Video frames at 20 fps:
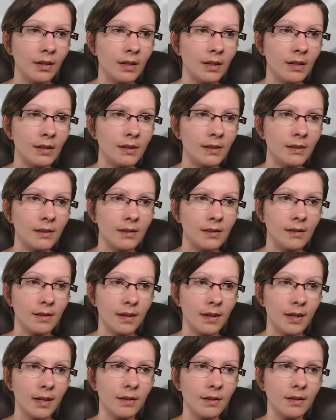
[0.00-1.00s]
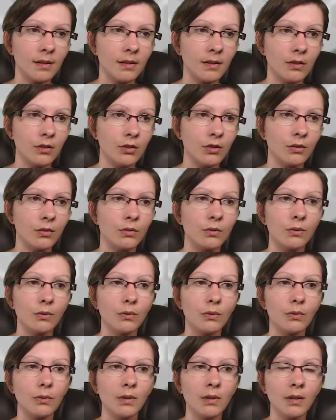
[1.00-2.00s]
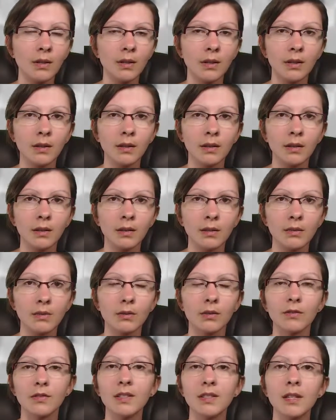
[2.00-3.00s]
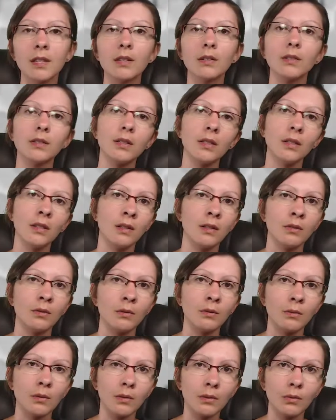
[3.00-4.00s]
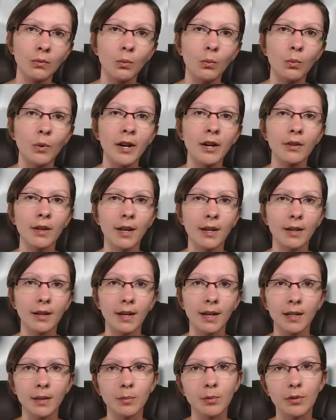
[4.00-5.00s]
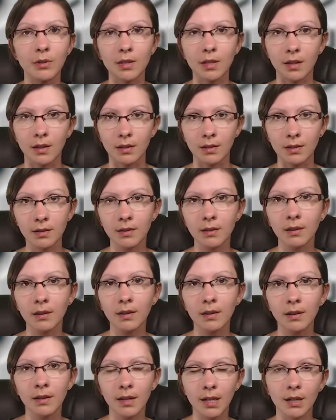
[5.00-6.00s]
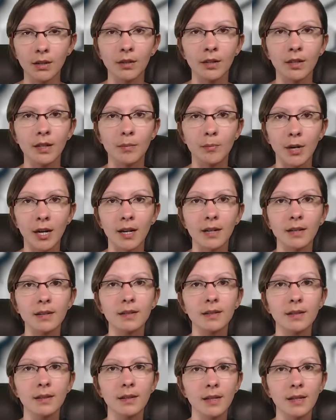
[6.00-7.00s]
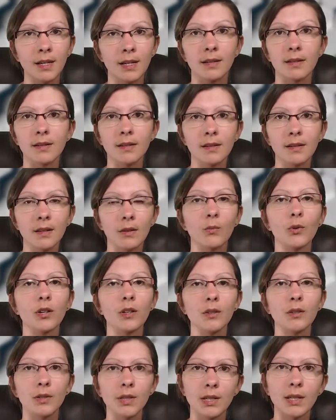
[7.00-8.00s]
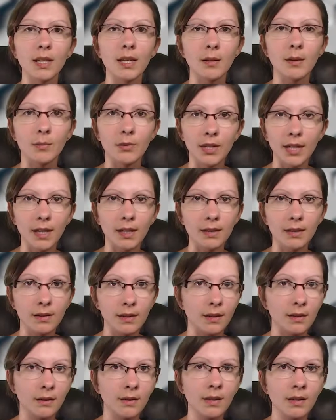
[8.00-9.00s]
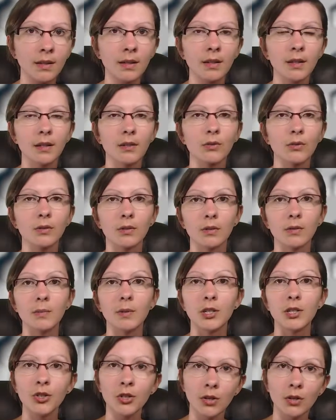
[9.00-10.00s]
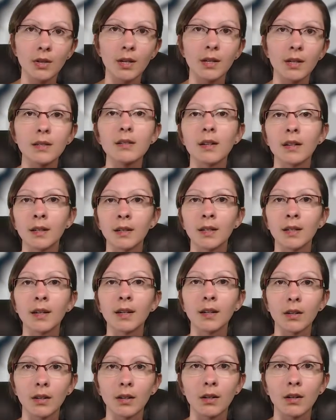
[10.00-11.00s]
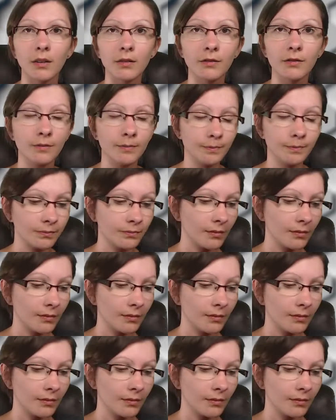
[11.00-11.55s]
is designed to sort of signal to you where that 90% area box is and where you need to keep your text in order to be sure that it's not going to get cut off.